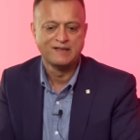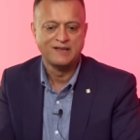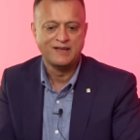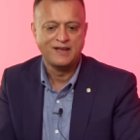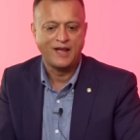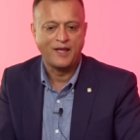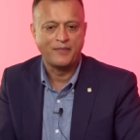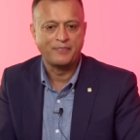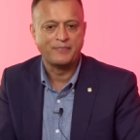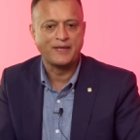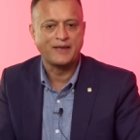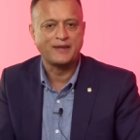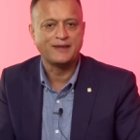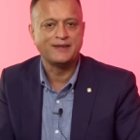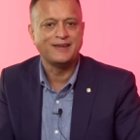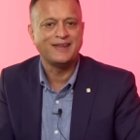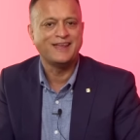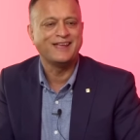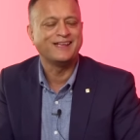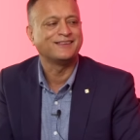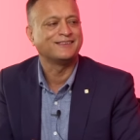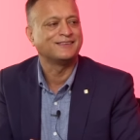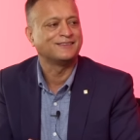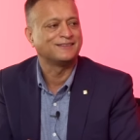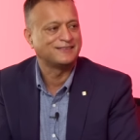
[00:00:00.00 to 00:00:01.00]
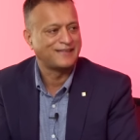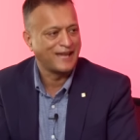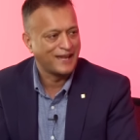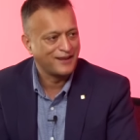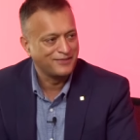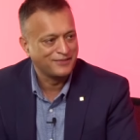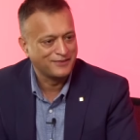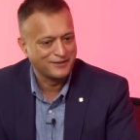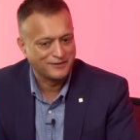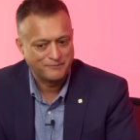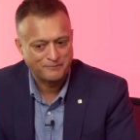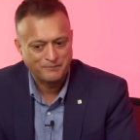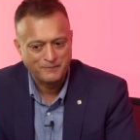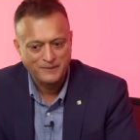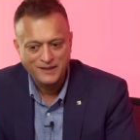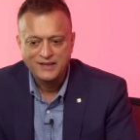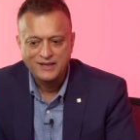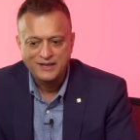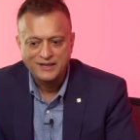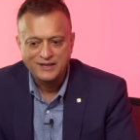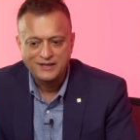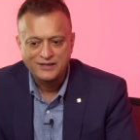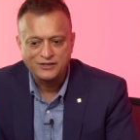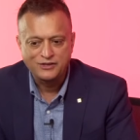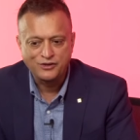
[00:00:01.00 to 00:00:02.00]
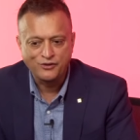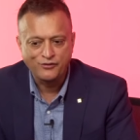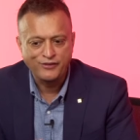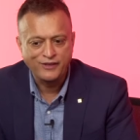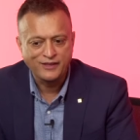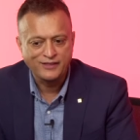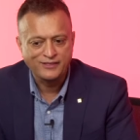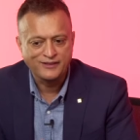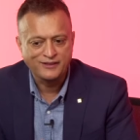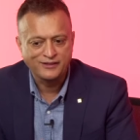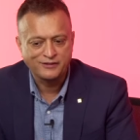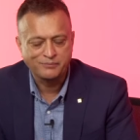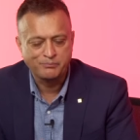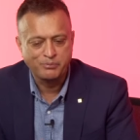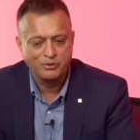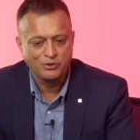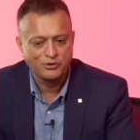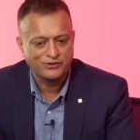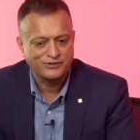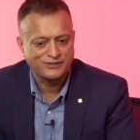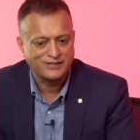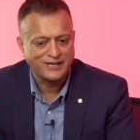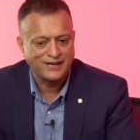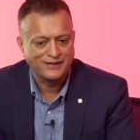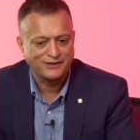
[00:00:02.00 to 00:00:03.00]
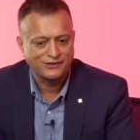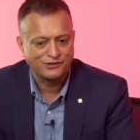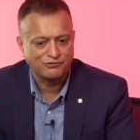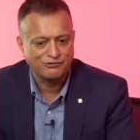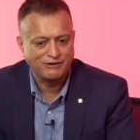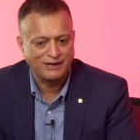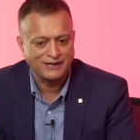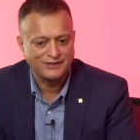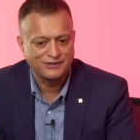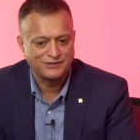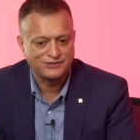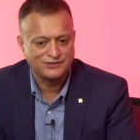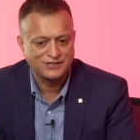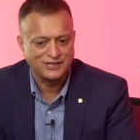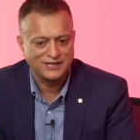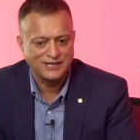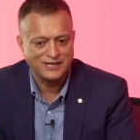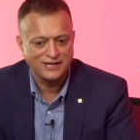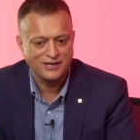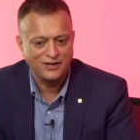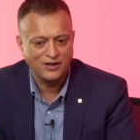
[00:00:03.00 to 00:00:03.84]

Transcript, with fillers: and then extend them. Do you think this puts that strategy